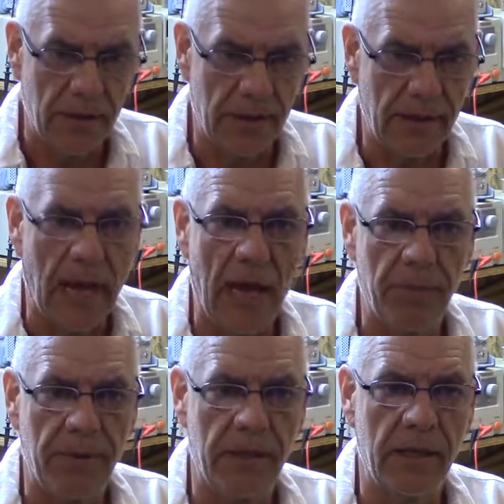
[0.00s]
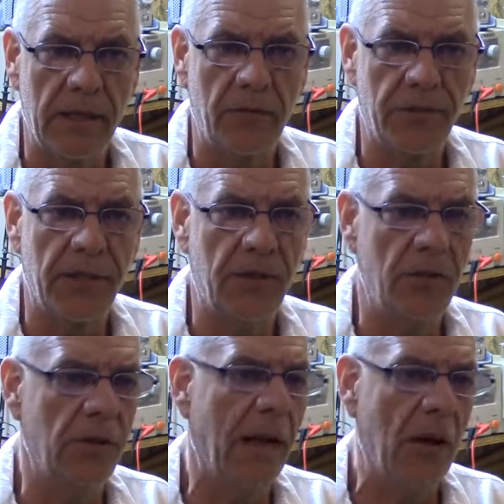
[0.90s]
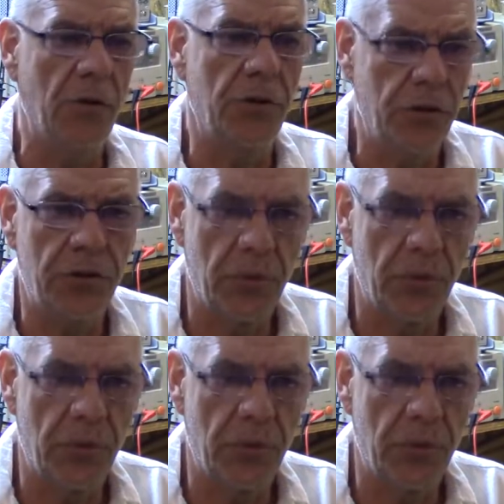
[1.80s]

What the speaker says: it happened, and it will take you an hour or two